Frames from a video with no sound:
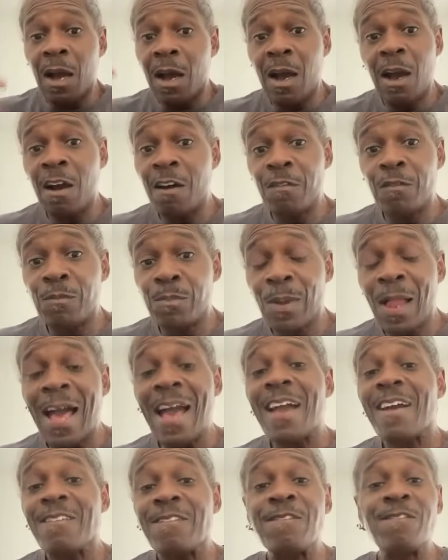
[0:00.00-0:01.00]
of
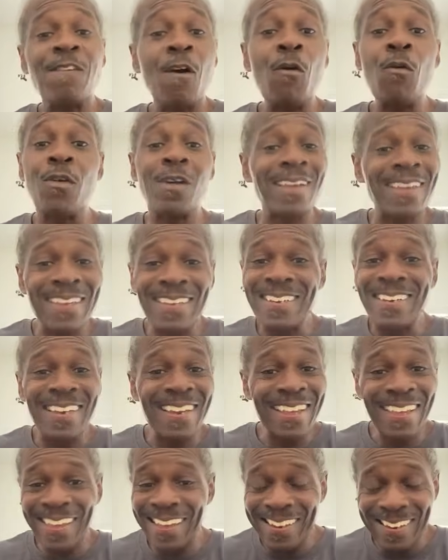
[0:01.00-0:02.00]
black folk getting
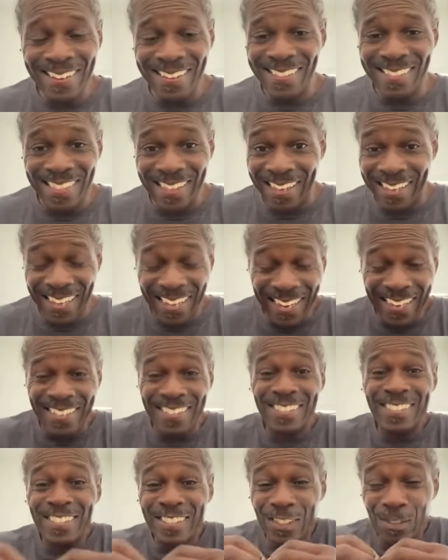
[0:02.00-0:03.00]
anything,
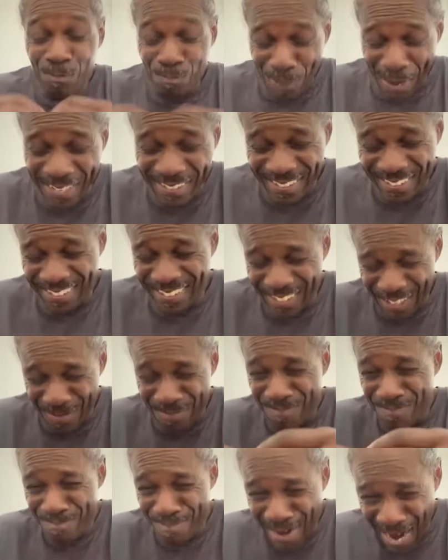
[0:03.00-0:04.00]
especially
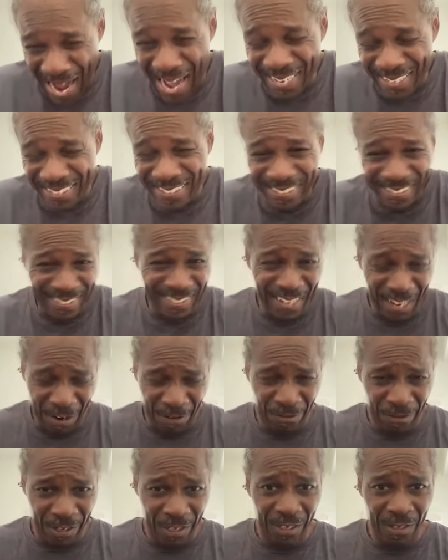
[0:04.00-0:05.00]

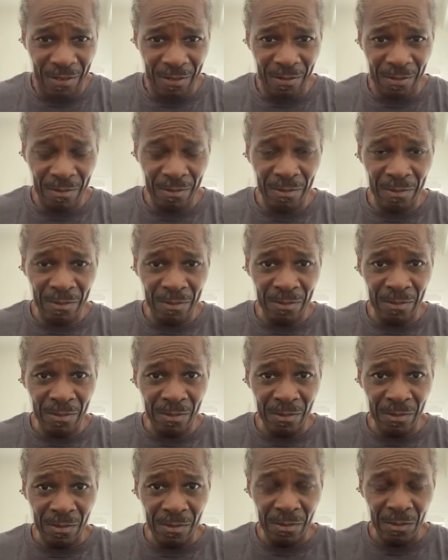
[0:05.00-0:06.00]
monetary
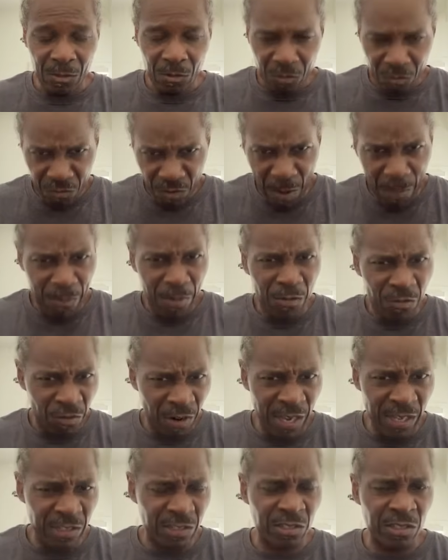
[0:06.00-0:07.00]

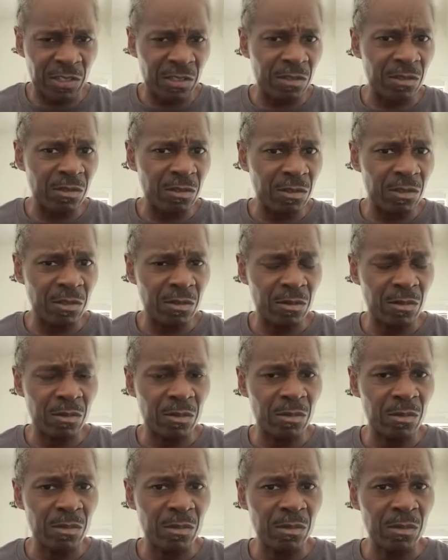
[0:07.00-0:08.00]
reparations,
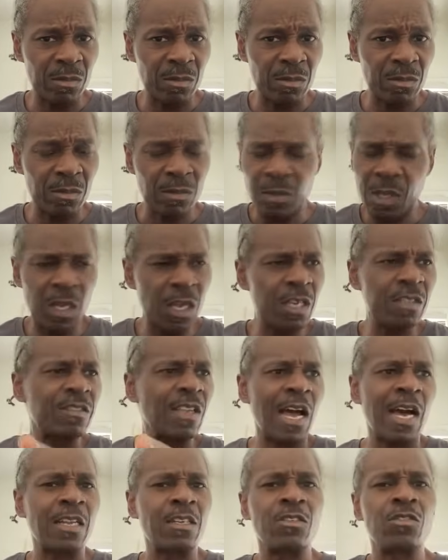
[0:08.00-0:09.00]
is
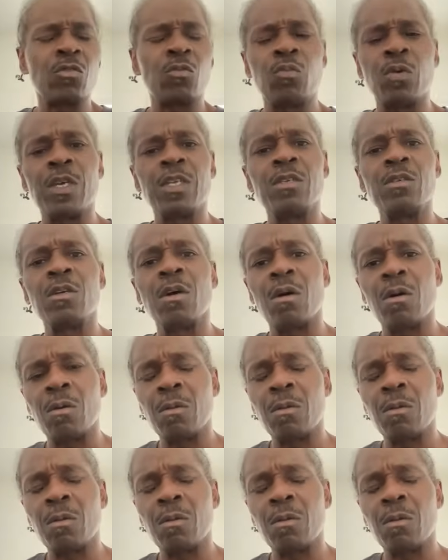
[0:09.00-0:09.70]
out of the window.